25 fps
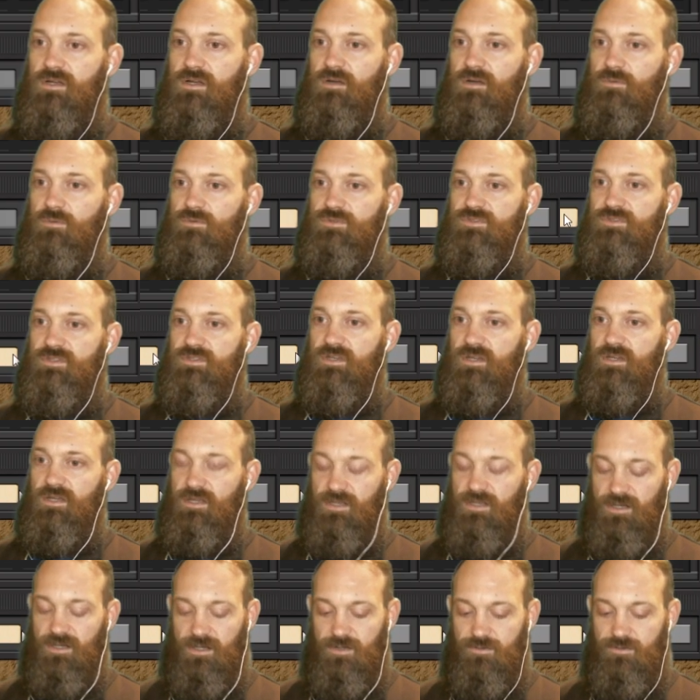We'll
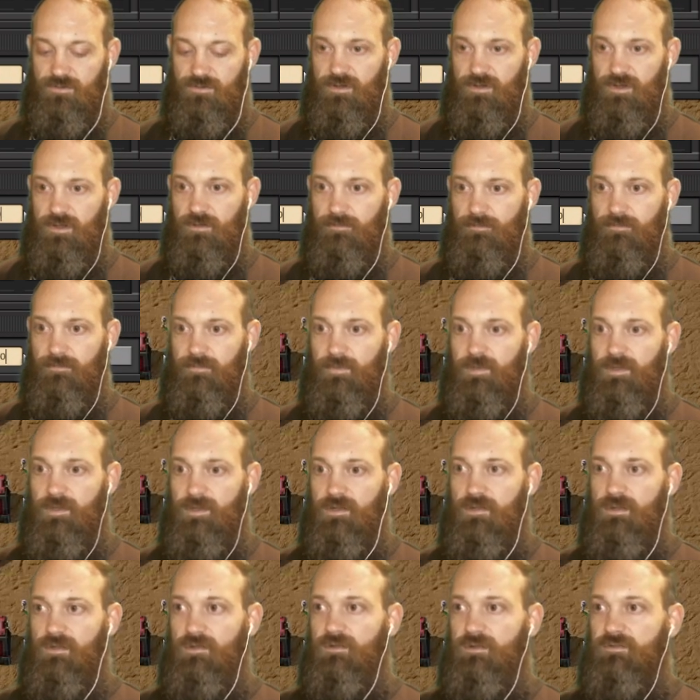say 100 of them,
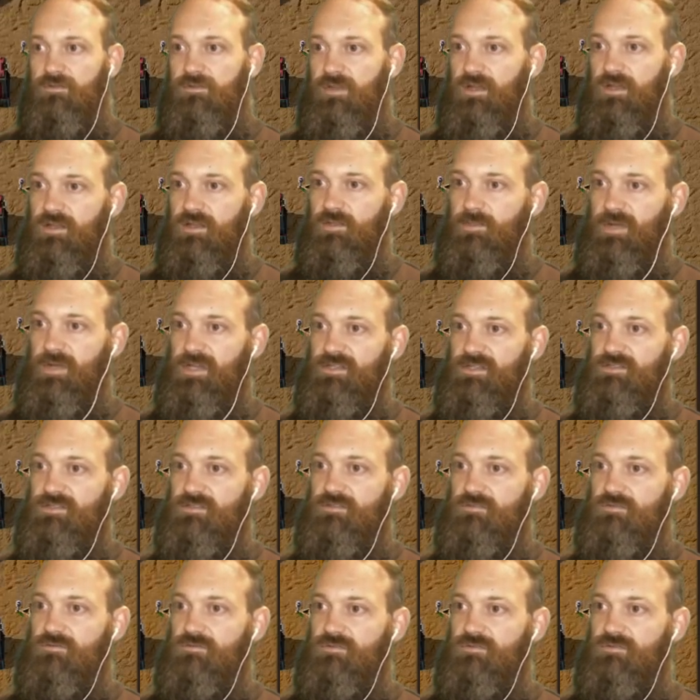because they are the base. It's good